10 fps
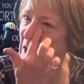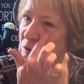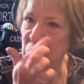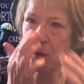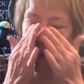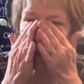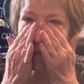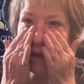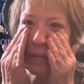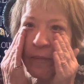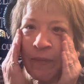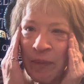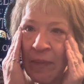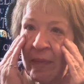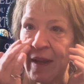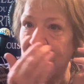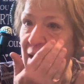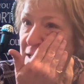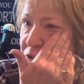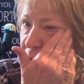I don't know what, but
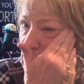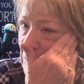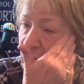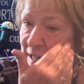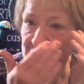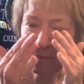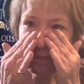I do not like,